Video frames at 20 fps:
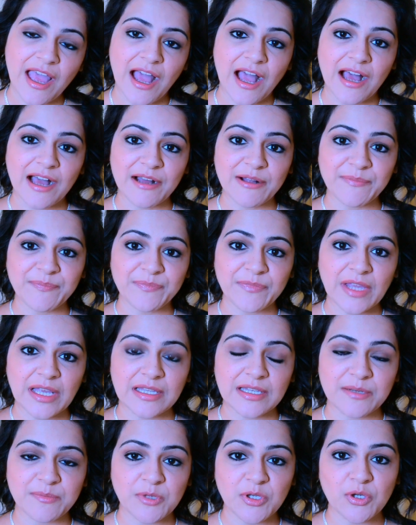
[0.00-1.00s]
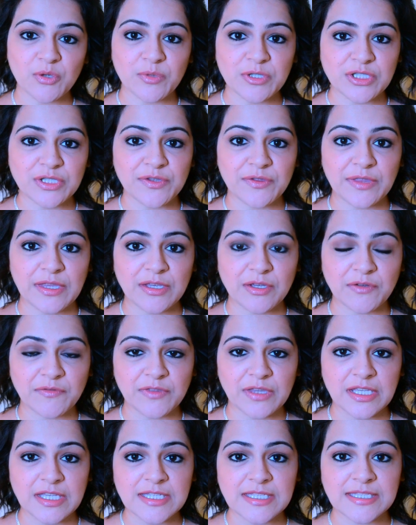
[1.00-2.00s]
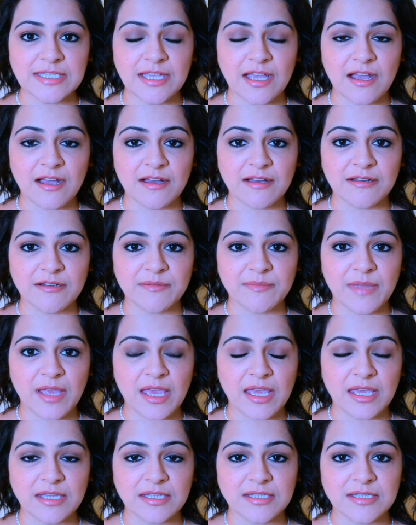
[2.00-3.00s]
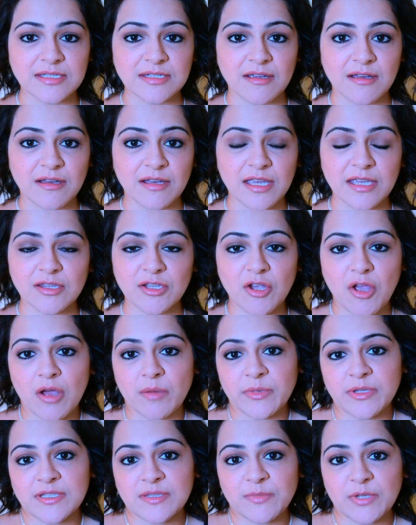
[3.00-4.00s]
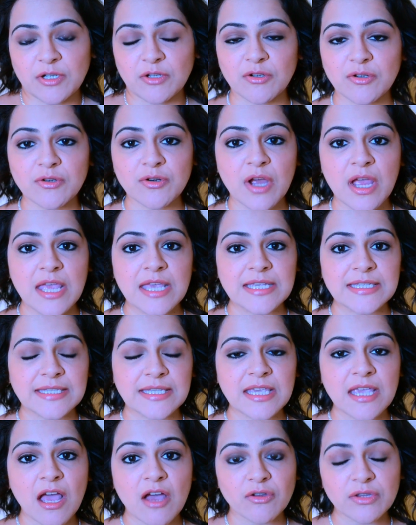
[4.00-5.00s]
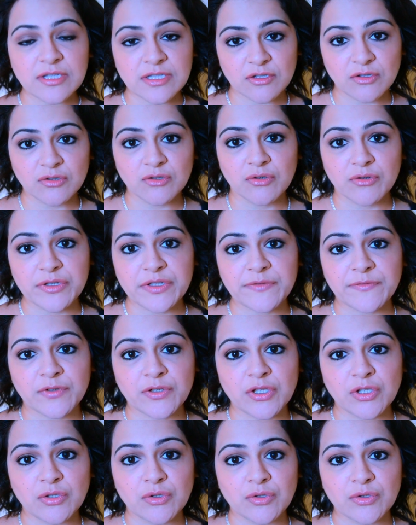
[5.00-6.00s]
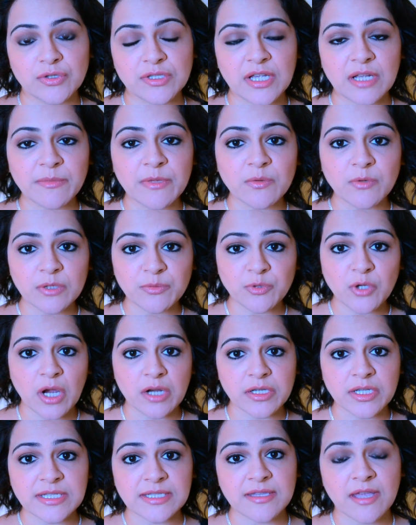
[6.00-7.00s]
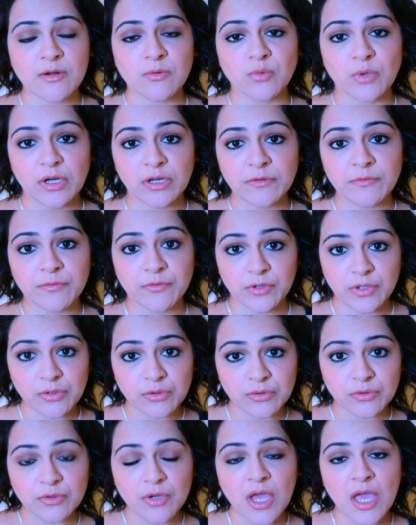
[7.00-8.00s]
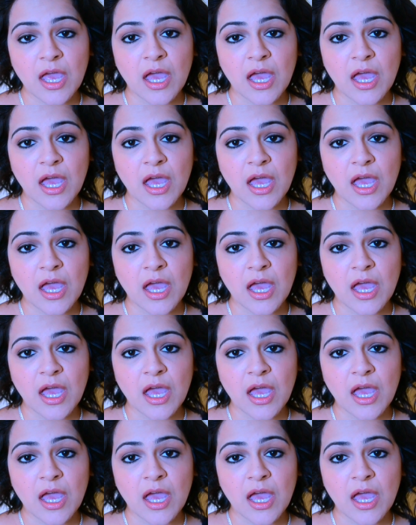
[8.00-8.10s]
Let me know what you think of this, and in the comments below. See how this look goes for you. Tell me what products that work for you.